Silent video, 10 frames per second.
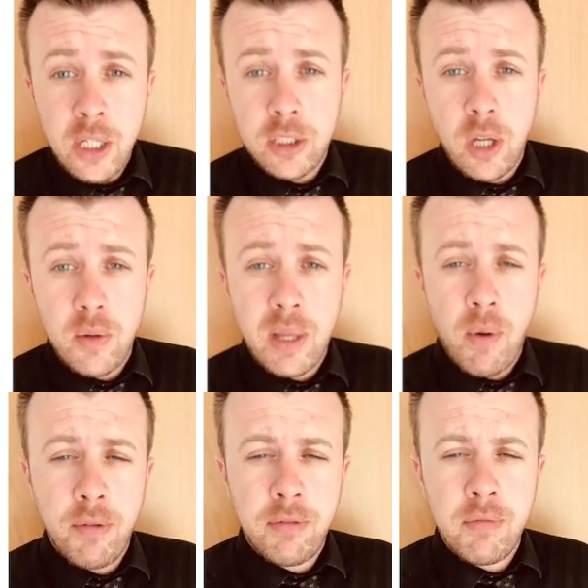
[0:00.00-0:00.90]
So there
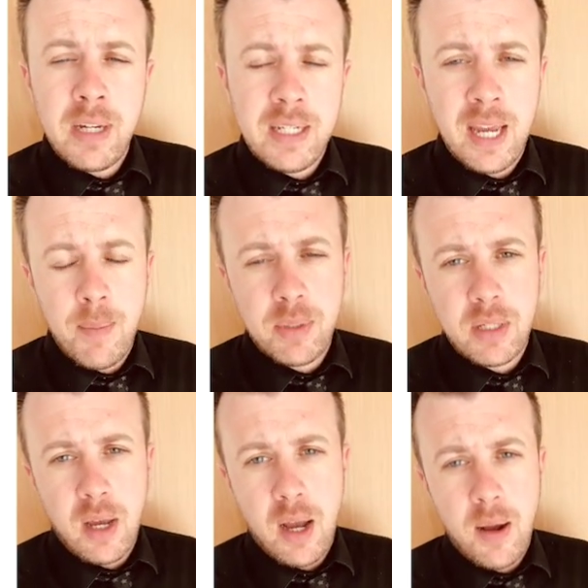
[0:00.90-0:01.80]
are 3 tips
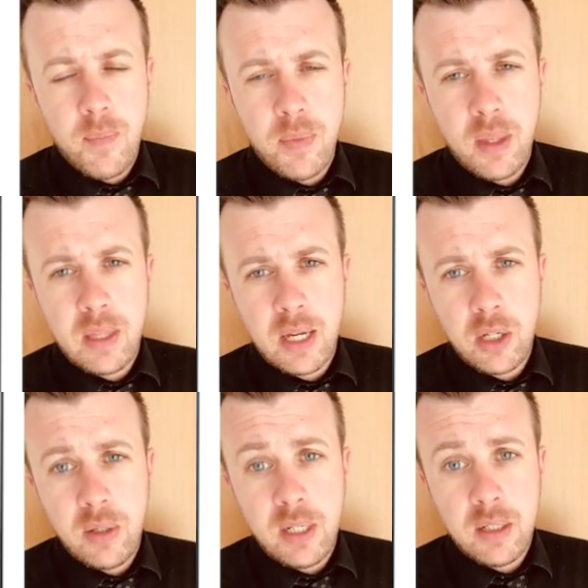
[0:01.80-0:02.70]
that
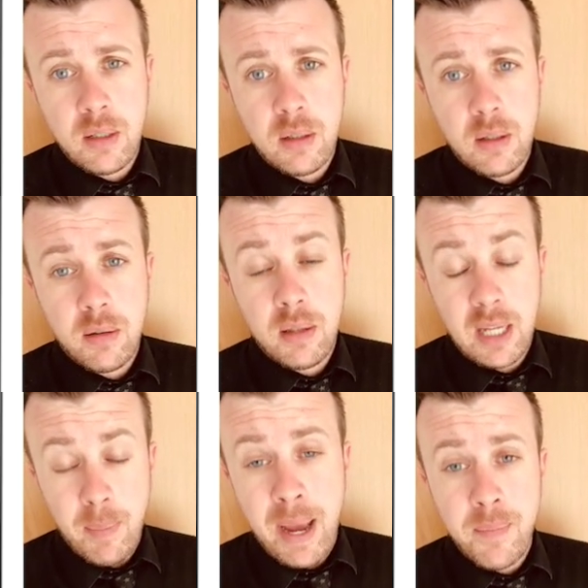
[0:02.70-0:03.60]
you need to
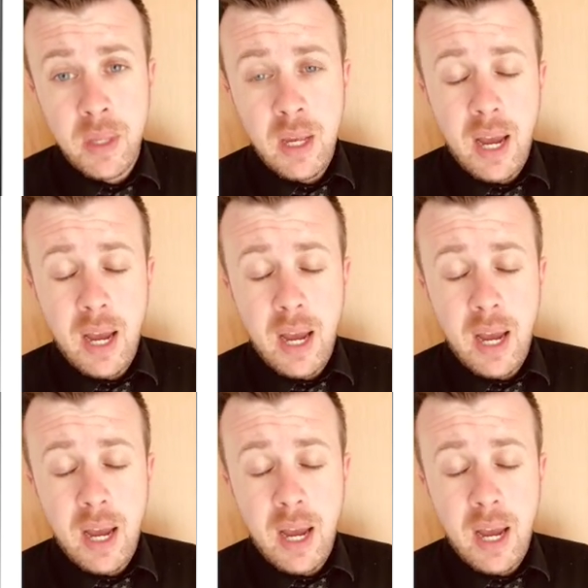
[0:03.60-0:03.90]
think about,